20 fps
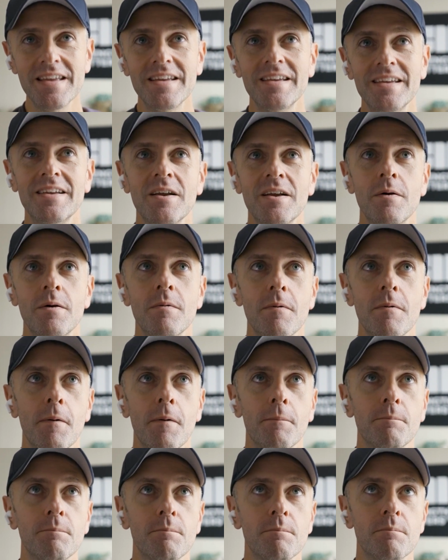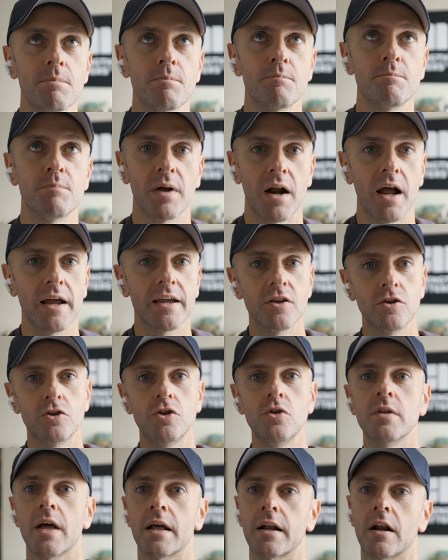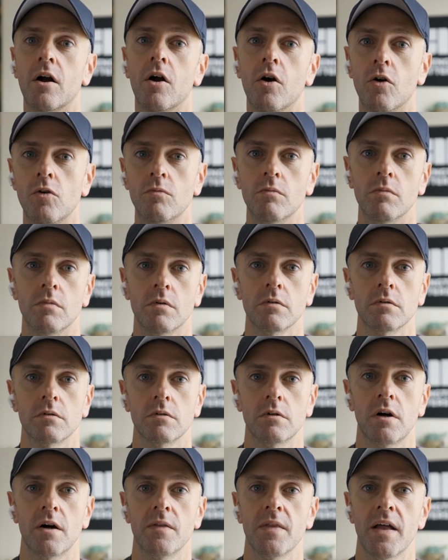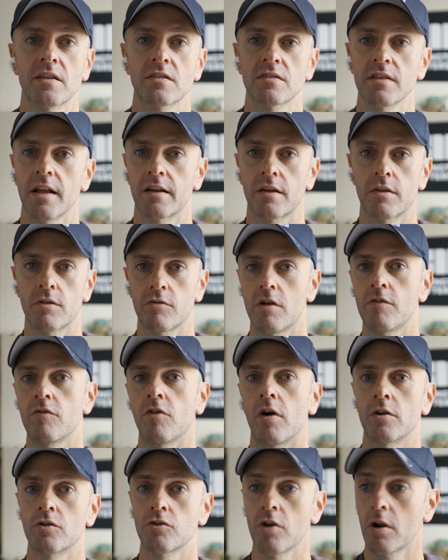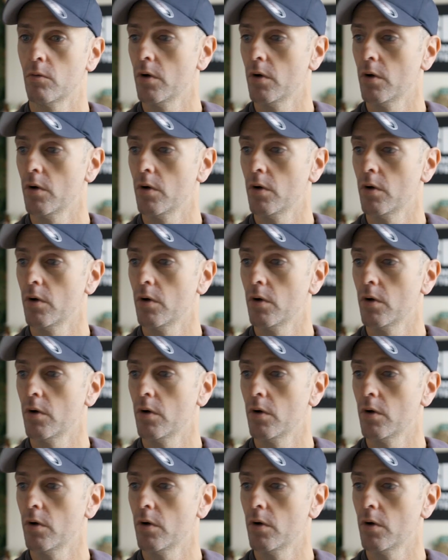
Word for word: yeah, but I can do that at home, and that's like three four hours training.